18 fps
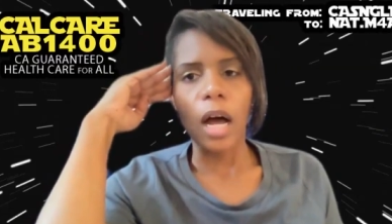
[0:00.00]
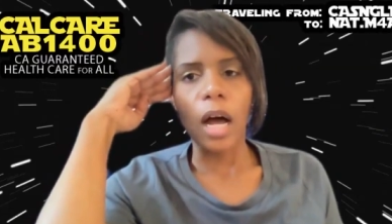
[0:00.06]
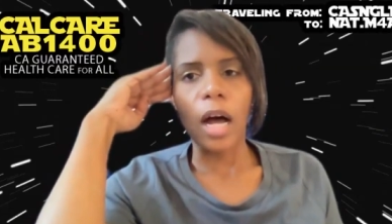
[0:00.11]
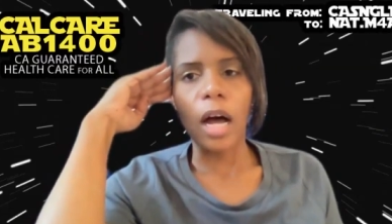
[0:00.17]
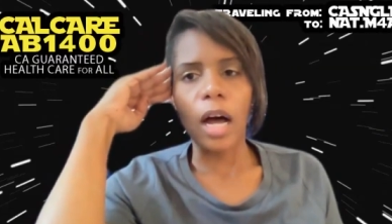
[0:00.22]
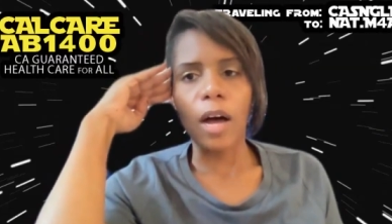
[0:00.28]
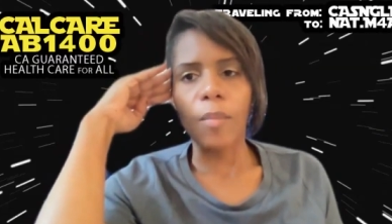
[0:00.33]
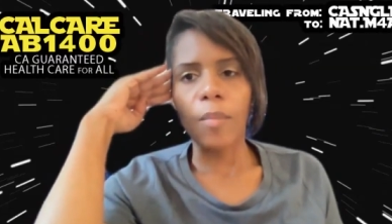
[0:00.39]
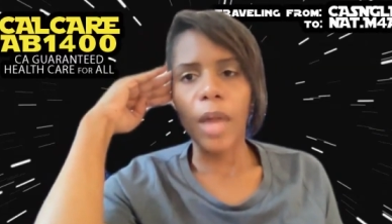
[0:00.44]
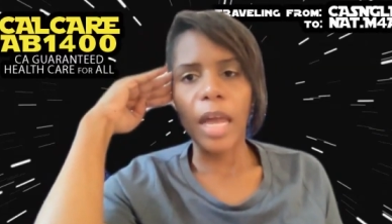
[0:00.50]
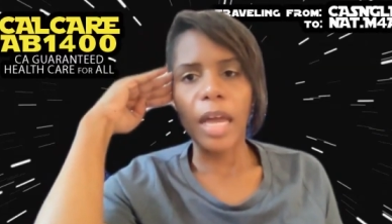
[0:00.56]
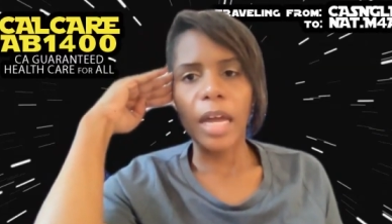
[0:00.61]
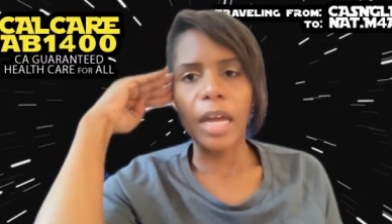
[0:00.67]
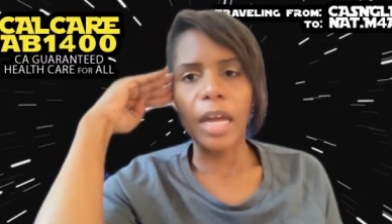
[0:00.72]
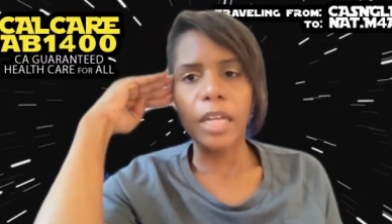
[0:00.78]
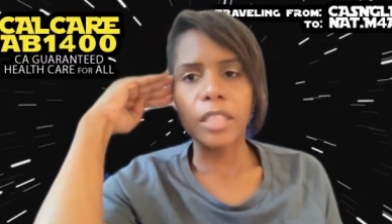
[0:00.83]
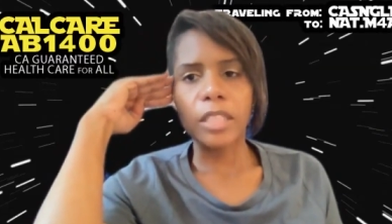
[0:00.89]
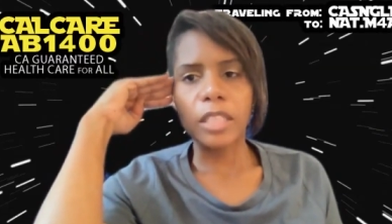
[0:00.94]

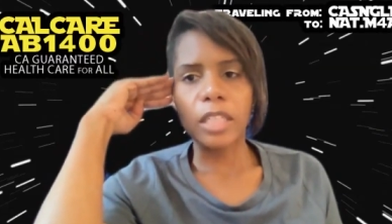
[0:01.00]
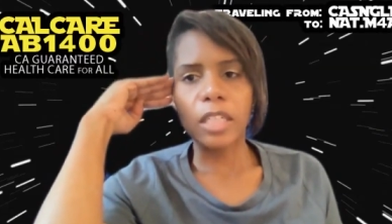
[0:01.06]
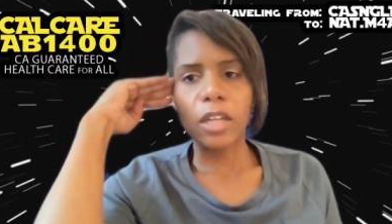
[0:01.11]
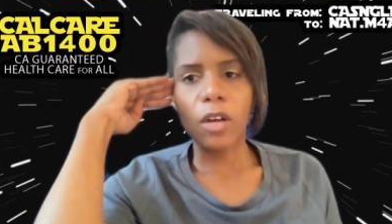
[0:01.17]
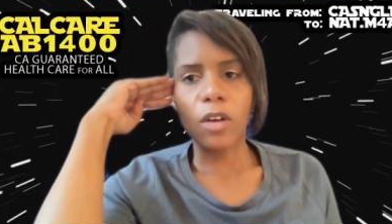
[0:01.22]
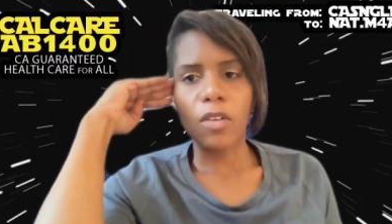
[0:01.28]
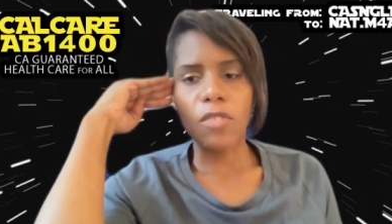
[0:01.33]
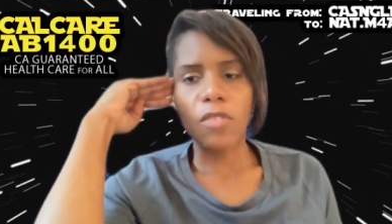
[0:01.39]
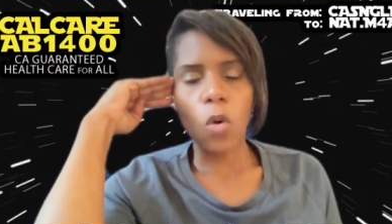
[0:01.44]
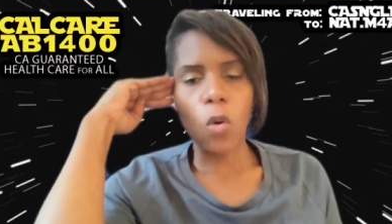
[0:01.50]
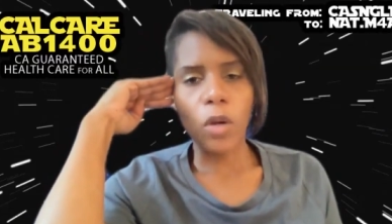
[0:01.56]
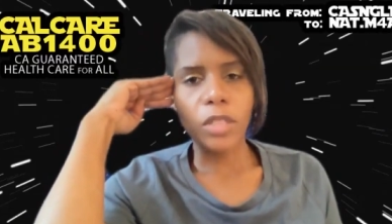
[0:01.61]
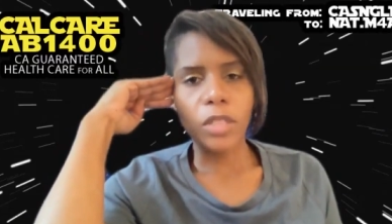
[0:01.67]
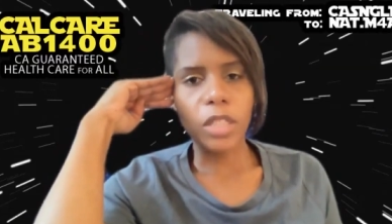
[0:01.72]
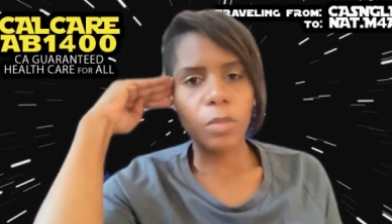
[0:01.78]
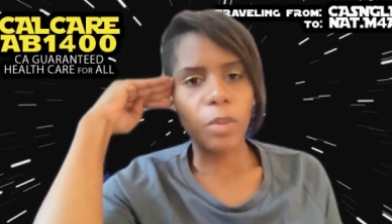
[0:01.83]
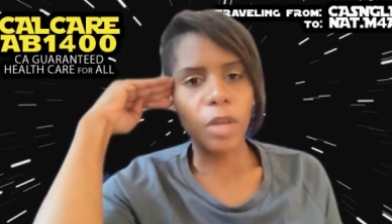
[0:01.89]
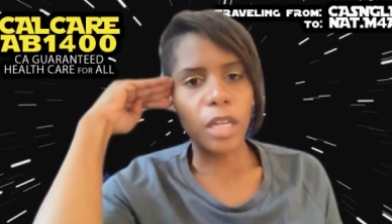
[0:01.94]
Of
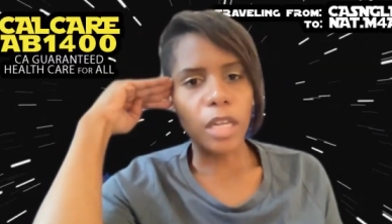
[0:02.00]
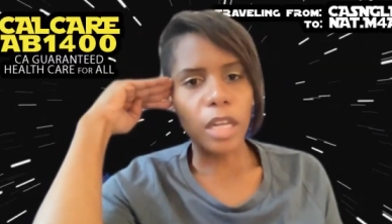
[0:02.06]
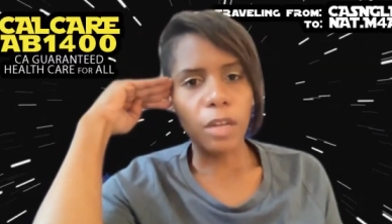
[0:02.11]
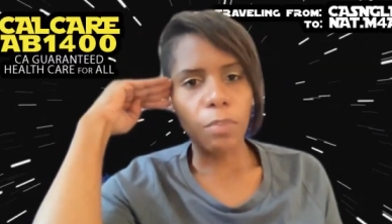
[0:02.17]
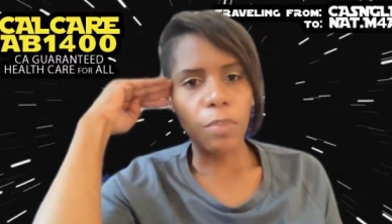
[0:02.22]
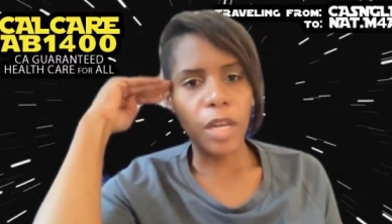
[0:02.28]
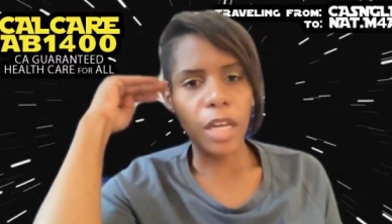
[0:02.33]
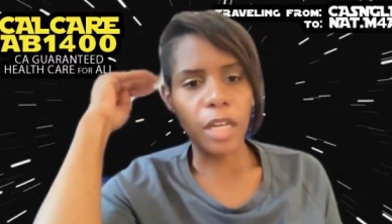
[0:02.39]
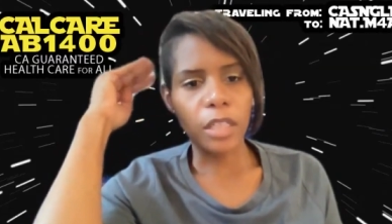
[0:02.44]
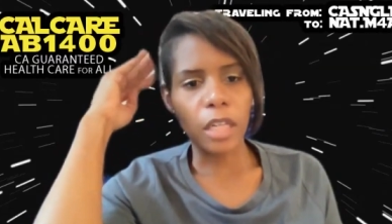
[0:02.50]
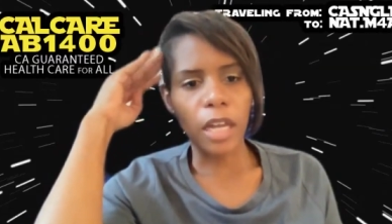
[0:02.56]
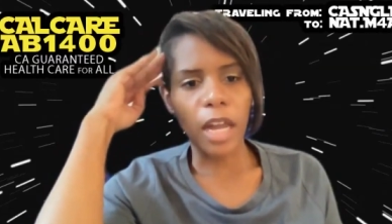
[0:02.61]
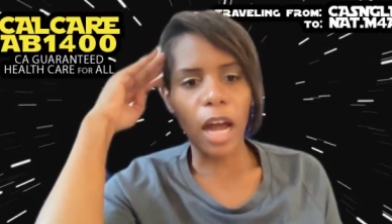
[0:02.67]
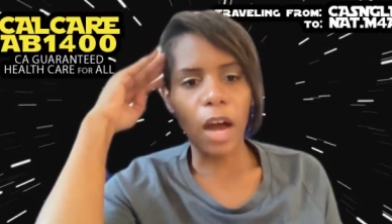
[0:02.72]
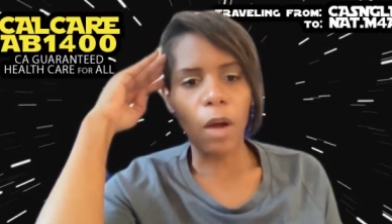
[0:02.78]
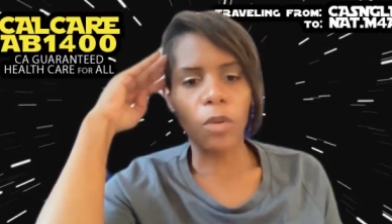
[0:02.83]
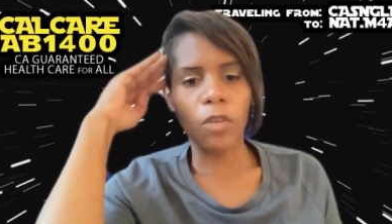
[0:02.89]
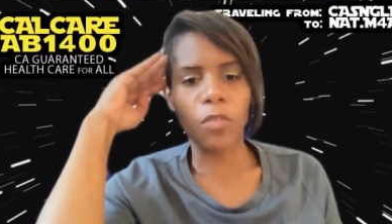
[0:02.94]
course, it's been nitpicked, and
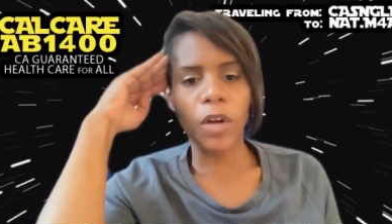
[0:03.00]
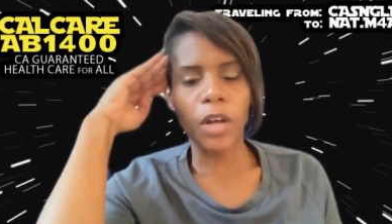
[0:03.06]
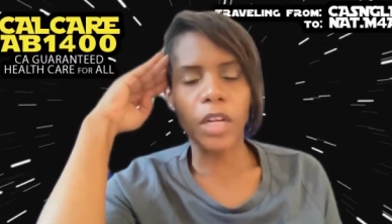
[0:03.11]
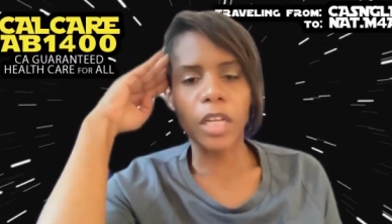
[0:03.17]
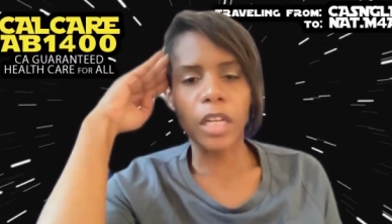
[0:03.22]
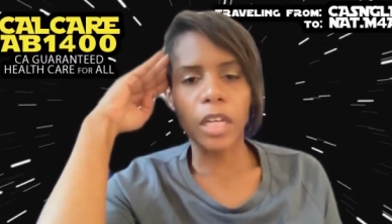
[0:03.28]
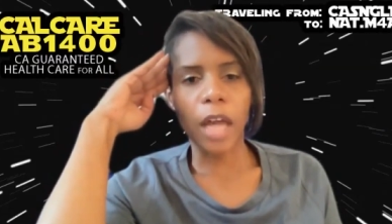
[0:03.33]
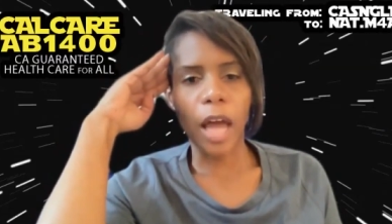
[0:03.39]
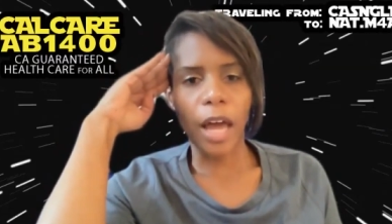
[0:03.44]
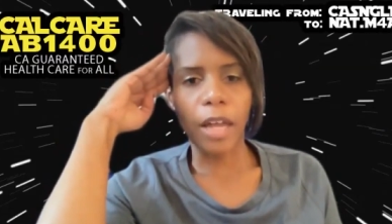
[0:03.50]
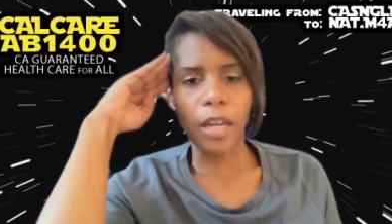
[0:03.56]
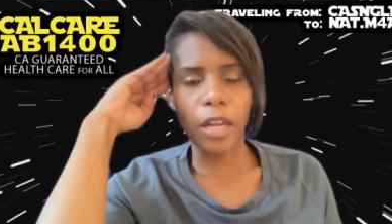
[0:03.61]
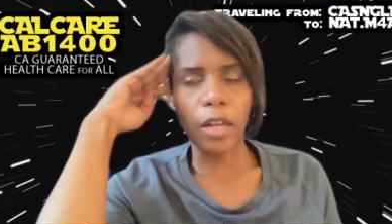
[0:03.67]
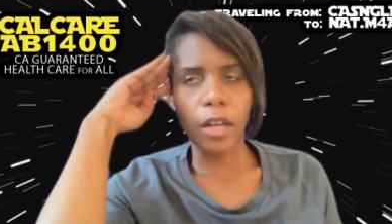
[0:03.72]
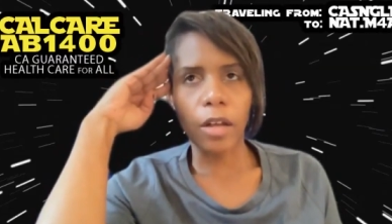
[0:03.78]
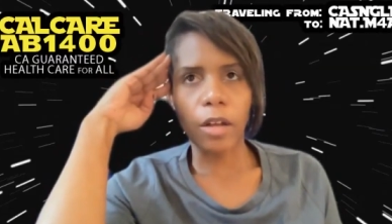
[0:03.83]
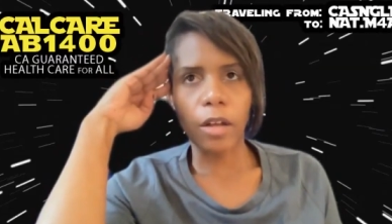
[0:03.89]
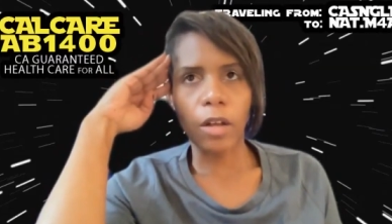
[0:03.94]
now we're running at,
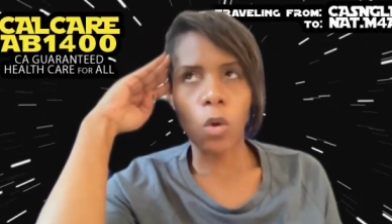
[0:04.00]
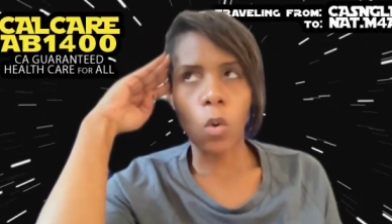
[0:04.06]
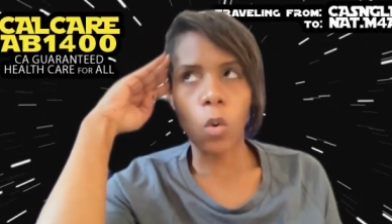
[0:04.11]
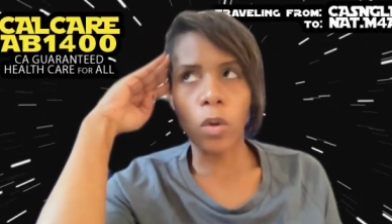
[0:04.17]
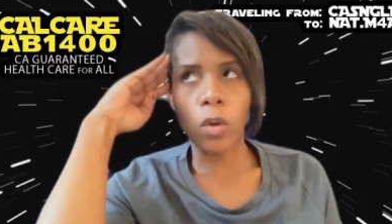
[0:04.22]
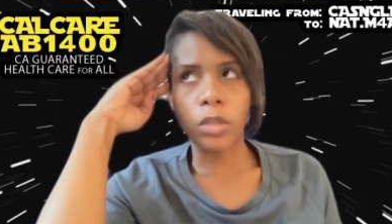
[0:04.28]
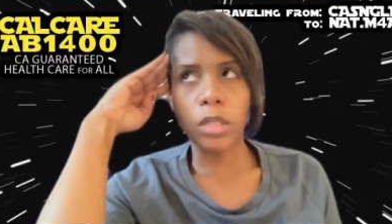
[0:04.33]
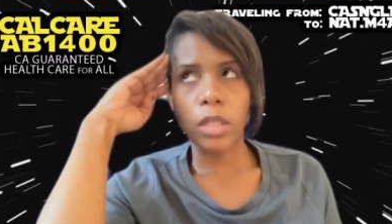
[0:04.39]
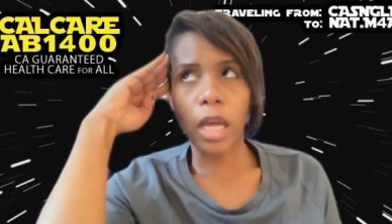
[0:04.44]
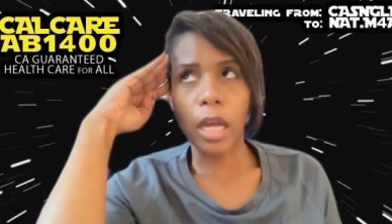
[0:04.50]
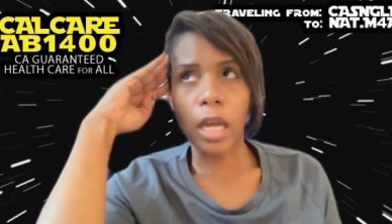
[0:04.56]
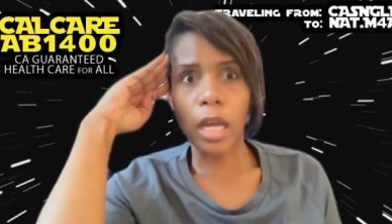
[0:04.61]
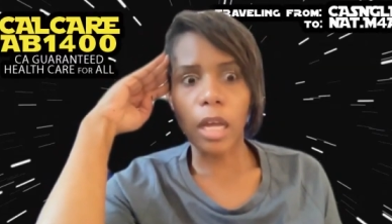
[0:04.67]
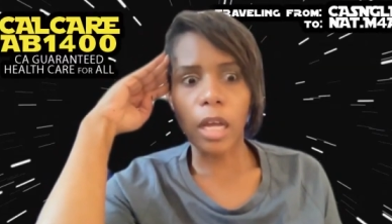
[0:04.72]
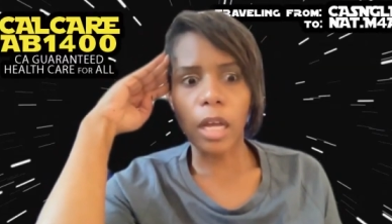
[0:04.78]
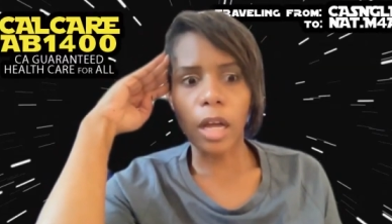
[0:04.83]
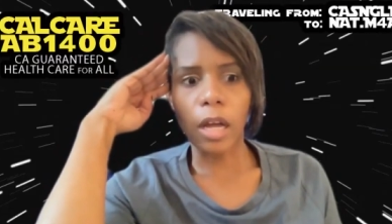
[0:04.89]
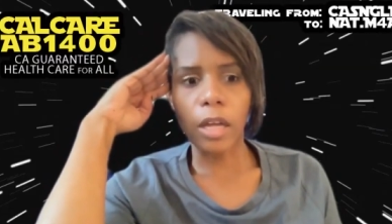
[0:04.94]
of course, a